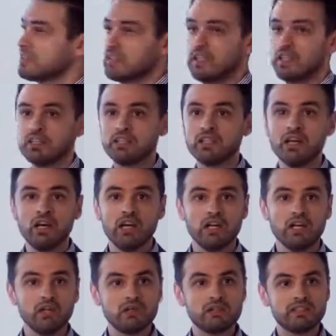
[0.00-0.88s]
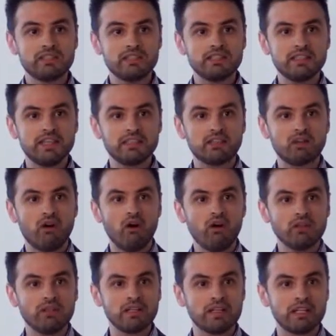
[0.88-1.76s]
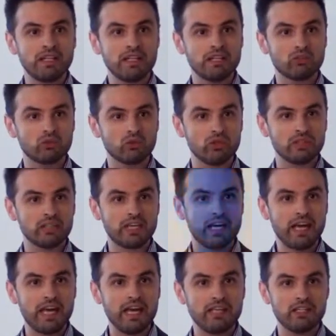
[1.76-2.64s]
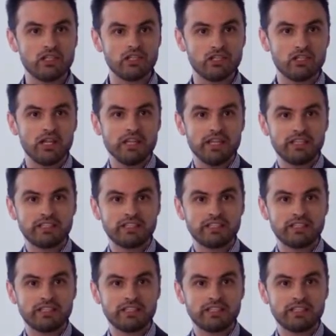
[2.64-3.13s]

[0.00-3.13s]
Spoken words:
state, you see that all the electronic energy